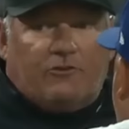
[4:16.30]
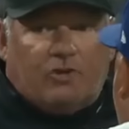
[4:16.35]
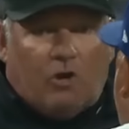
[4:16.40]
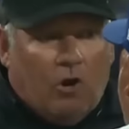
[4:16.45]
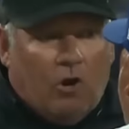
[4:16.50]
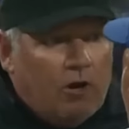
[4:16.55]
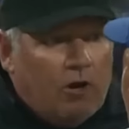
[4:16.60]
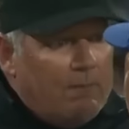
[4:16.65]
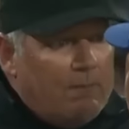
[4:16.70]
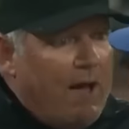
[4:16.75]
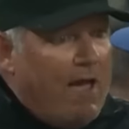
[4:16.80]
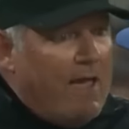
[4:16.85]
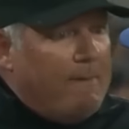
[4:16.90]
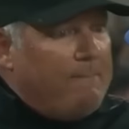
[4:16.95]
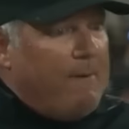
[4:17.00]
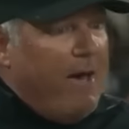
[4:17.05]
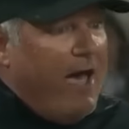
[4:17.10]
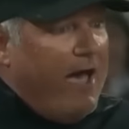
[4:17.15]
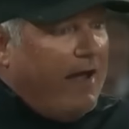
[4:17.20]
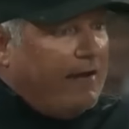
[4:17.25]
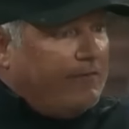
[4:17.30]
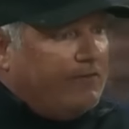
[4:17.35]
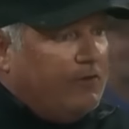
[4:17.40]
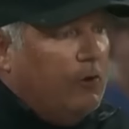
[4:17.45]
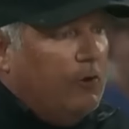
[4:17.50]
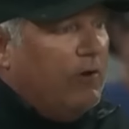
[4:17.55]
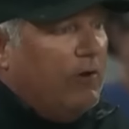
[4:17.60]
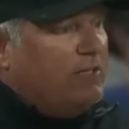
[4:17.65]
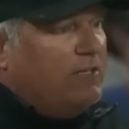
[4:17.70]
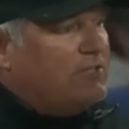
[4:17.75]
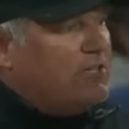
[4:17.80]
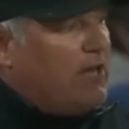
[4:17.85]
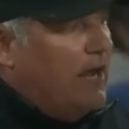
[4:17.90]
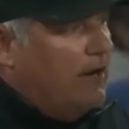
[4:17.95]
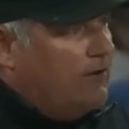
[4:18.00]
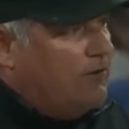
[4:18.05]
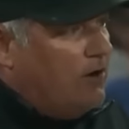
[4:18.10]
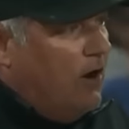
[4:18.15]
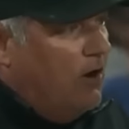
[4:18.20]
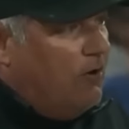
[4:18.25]
I turned my back to you and
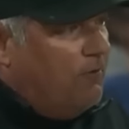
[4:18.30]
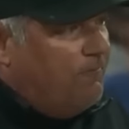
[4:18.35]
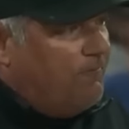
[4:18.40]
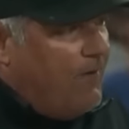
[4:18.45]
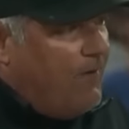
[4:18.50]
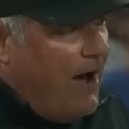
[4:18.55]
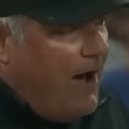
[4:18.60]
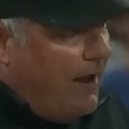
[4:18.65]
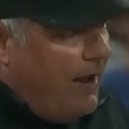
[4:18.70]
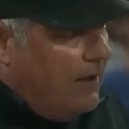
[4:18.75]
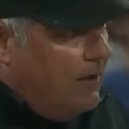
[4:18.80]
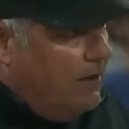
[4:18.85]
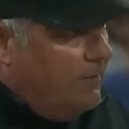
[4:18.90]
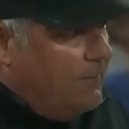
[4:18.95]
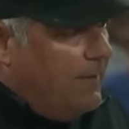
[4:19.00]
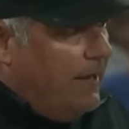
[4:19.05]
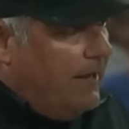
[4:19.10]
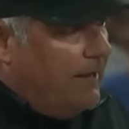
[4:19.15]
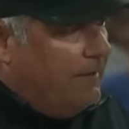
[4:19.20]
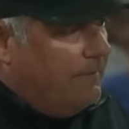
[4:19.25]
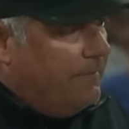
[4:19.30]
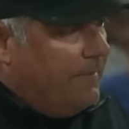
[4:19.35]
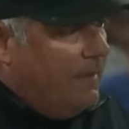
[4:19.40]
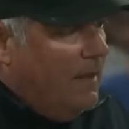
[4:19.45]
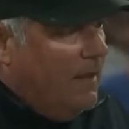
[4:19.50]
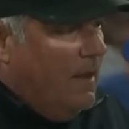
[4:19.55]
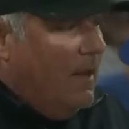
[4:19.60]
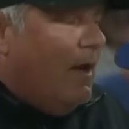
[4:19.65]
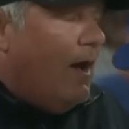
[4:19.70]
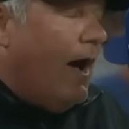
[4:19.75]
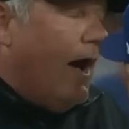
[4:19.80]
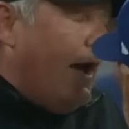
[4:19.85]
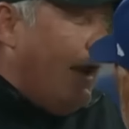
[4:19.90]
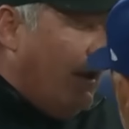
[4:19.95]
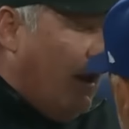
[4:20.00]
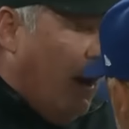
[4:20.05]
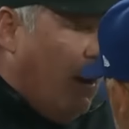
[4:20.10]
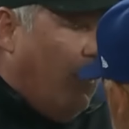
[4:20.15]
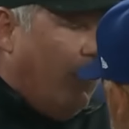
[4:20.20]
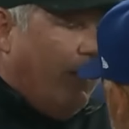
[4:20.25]
said, don't follow me. And then
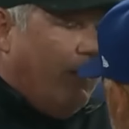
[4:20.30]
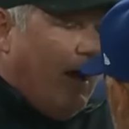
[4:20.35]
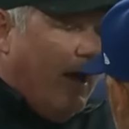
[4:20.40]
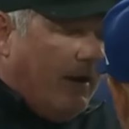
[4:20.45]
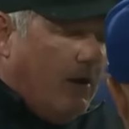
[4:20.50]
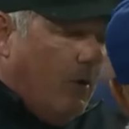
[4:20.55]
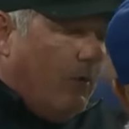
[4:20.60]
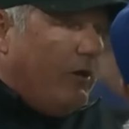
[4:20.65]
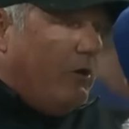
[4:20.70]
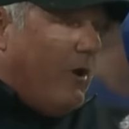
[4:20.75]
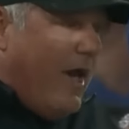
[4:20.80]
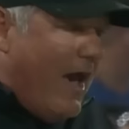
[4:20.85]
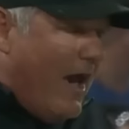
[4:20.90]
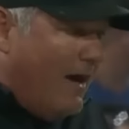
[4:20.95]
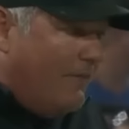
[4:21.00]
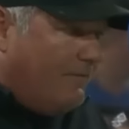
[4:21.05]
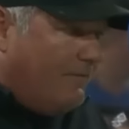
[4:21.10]
you followed me.